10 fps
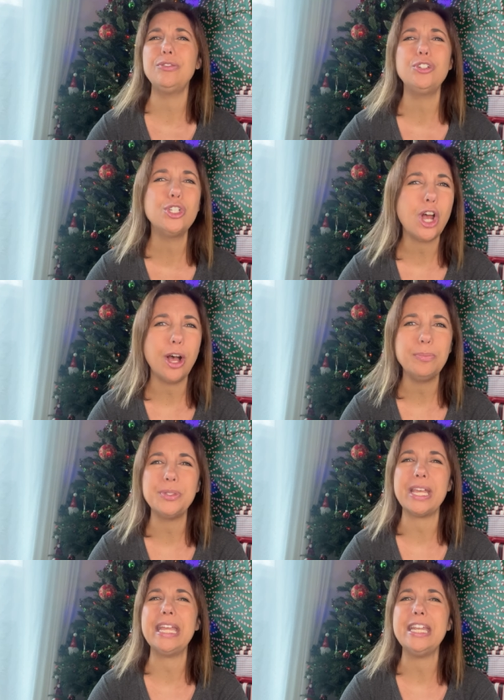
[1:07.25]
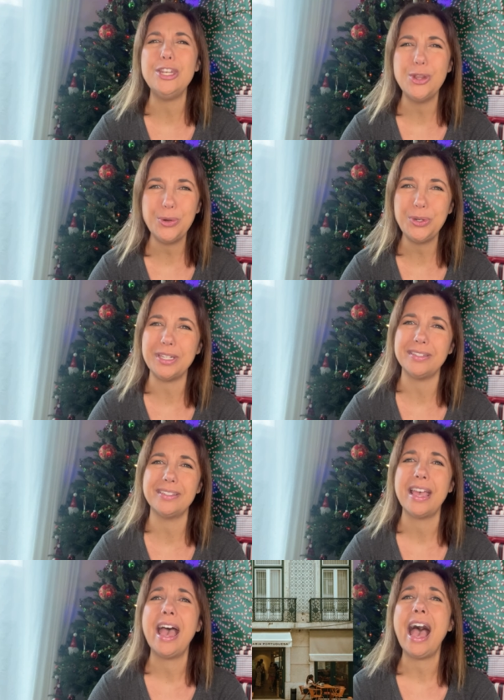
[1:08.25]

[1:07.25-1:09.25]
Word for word: of shops and notice